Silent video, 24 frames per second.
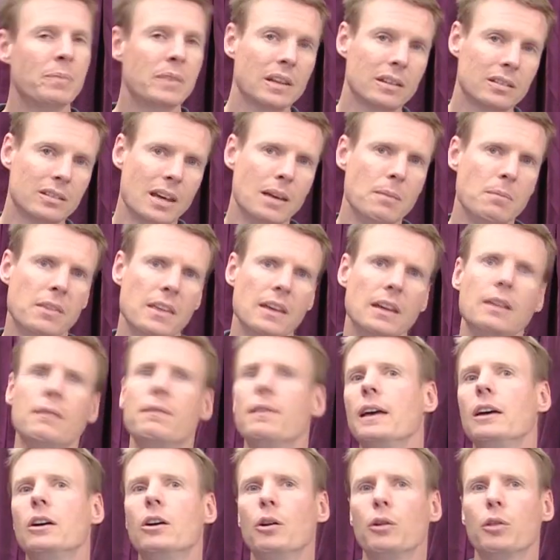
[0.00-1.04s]
The same thing if
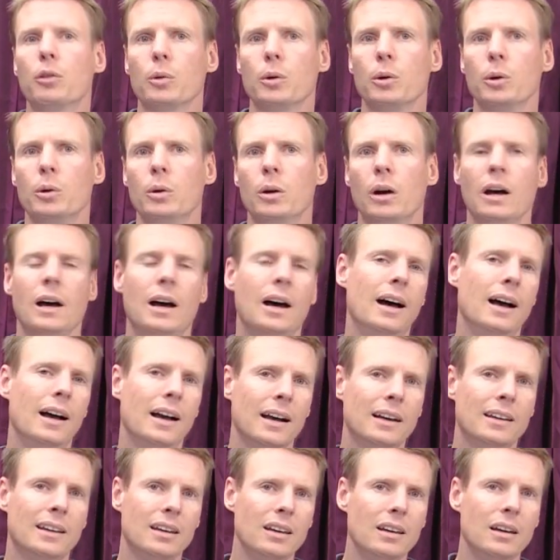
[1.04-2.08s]
they go through
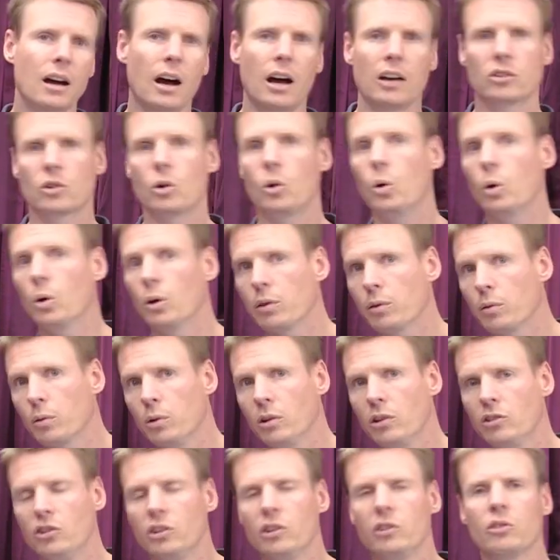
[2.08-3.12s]
a kiosk or through
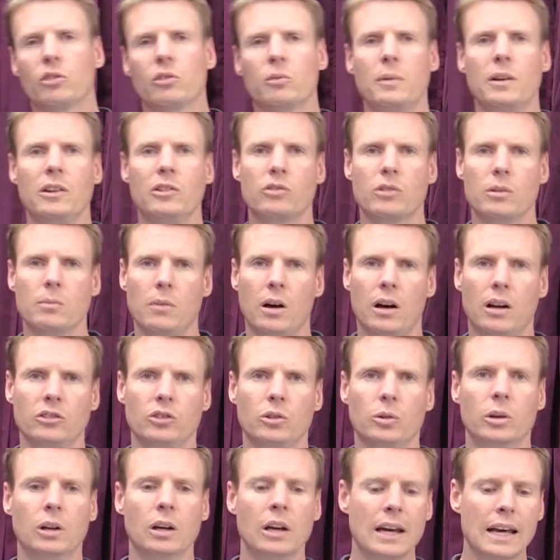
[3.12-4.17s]
the children's ministry
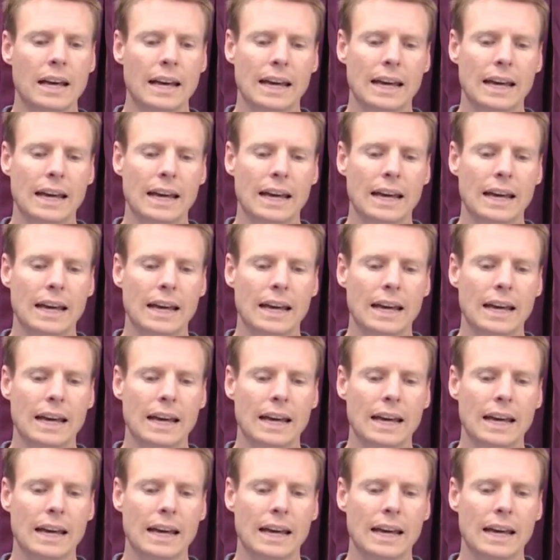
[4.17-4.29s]
module.